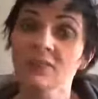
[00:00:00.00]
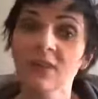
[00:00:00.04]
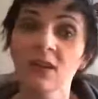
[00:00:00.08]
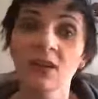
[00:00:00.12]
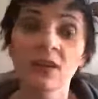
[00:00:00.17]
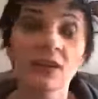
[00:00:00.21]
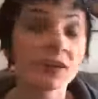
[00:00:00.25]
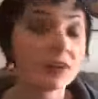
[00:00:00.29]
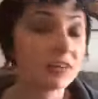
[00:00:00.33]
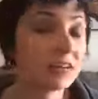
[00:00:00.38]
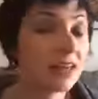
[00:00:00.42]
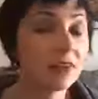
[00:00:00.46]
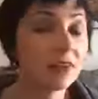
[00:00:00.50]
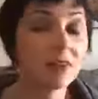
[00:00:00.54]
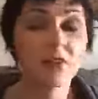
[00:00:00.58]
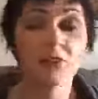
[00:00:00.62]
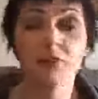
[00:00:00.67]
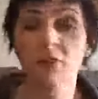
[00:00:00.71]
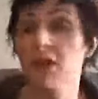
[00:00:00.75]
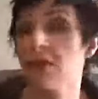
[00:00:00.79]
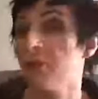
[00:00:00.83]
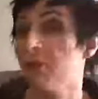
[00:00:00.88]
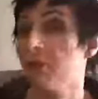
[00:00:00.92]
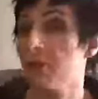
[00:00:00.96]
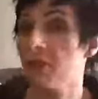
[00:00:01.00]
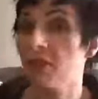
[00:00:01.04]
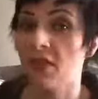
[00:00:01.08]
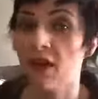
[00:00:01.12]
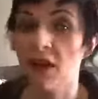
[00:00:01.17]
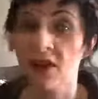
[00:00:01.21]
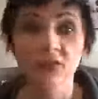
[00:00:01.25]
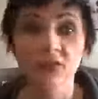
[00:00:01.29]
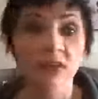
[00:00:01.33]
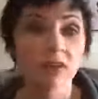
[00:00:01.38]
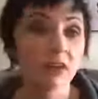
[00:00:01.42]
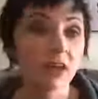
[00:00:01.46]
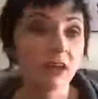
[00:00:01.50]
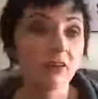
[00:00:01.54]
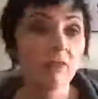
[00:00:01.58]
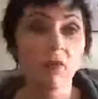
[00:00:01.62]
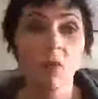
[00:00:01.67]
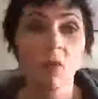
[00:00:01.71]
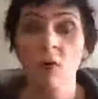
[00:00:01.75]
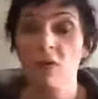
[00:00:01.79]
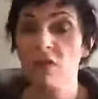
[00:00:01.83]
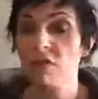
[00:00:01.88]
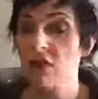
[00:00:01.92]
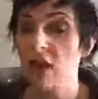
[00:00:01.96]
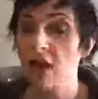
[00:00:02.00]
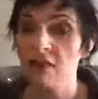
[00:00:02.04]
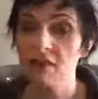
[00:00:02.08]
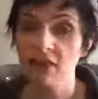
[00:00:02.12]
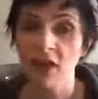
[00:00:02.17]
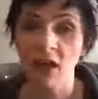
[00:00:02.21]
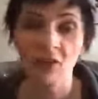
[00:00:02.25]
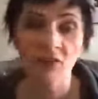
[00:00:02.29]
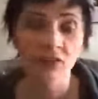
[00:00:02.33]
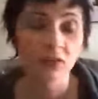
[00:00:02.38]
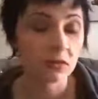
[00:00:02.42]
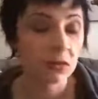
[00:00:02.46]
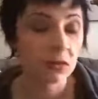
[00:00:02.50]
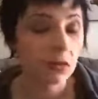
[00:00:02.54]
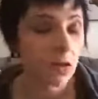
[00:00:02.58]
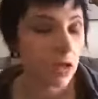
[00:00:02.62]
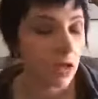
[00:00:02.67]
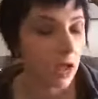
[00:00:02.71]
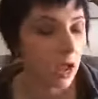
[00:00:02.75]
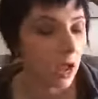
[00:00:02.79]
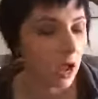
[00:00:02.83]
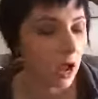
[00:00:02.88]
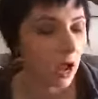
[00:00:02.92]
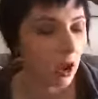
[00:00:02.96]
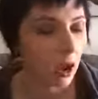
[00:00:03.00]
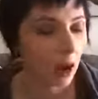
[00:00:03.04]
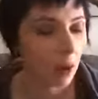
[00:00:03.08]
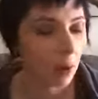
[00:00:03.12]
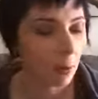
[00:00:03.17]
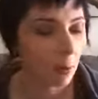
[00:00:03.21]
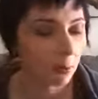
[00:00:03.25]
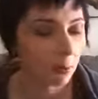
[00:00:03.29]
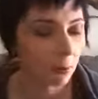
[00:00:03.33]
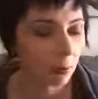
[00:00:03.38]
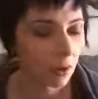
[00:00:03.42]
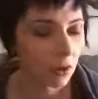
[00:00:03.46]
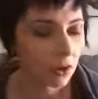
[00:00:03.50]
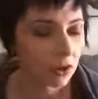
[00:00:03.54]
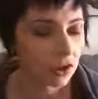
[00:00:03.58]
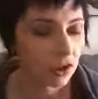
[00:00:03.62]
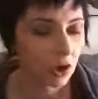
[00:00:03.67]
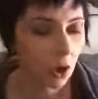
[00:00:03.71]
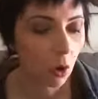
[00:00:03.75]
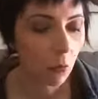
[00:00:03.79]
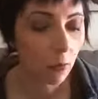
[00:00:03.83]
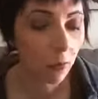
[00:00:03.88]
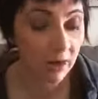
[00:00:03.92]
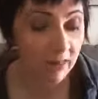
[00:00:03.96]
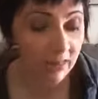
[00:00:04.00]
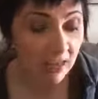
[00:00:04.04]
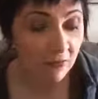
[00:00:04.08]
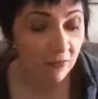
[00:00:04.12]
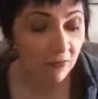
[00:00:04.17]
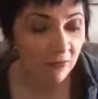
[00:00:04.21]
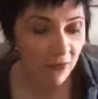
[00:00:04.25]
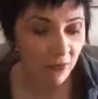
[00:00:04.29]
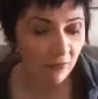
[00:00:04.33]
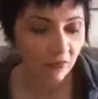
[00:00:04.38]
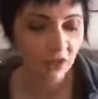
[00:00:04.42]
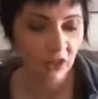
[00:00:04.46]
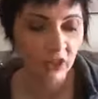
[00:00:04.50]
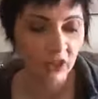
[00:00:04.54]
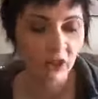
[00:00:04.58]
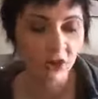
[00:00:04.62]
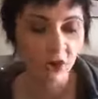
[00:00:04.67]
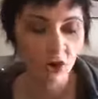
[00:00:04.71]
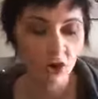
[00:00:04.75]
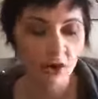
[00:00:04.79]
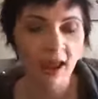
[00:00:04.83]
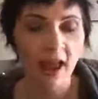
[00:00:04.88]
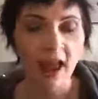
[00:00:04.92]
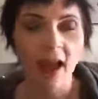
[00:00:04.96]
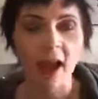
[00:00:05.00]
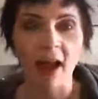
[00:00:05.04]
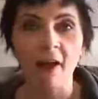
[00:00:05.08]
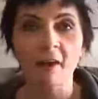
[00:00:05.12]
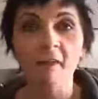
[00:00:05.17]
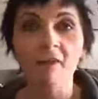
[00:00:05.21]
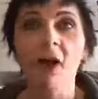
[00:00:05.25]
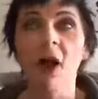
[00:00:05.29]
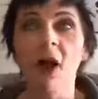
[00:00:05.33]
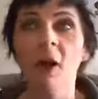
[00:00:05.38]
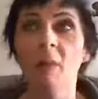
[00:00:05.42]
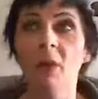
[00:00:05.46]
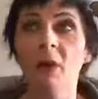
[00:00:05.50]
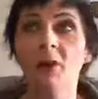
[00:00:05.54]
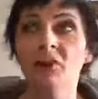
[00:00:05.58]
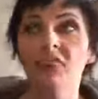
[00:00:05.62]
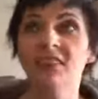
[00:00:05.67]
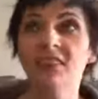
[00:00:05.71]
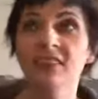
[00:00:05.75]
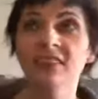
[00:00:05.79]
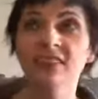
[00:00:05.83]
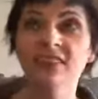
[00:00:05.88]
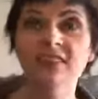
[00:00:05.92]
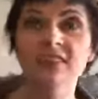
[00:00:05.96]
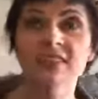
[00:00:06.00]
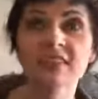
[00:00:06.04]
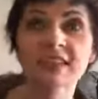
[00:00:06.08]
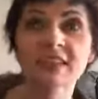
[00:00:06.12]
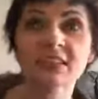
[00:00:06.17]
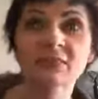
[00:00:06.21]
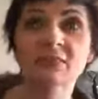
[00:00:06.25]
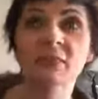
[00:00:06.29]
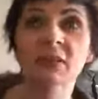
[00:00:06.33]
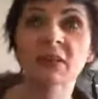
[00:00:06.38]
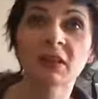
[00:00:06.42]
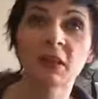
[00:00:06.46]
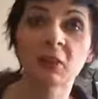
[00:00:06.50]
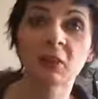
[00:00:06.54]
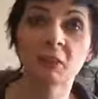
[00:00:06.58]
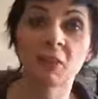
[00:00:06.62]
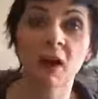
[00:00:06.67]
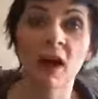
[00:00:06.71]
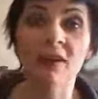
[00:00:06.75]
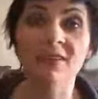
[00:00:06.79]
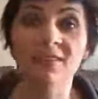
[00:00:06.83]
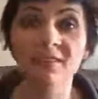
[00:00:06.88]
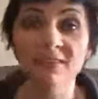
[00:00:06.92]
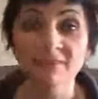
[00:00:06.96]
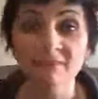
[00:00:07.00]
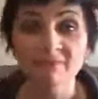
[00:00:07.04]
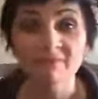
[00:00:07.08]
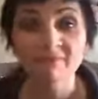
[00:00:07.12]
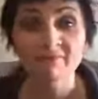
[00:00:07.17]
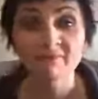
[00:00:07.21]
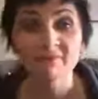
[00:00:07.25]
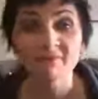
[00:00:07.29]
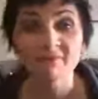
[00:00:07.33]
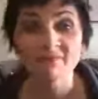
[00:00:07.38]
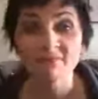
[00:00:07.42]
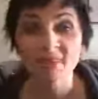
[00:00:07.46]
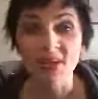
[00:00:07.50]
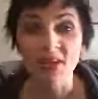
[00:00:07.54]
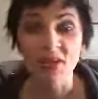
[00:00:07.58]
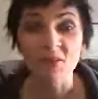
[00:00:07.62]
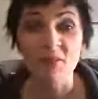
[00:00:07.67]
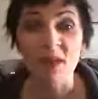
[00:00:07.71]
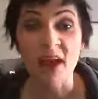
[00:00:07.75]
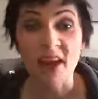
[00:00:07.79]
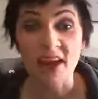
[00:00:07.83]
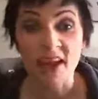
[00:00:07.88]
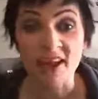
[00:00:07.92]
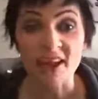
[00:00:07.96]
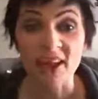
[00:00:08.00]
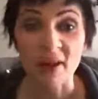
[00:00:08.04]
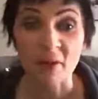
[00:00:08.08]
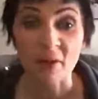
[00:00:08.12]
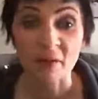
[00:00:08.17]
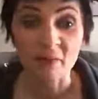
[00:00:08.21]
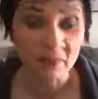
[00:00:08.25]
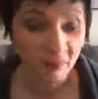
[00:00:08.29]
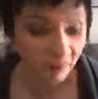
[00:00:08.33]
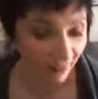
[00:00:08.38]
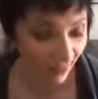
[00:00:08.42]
On day 3, $3,000. Day 4, $5,000. So by day 50, you're going to have about $66 million in your bank account.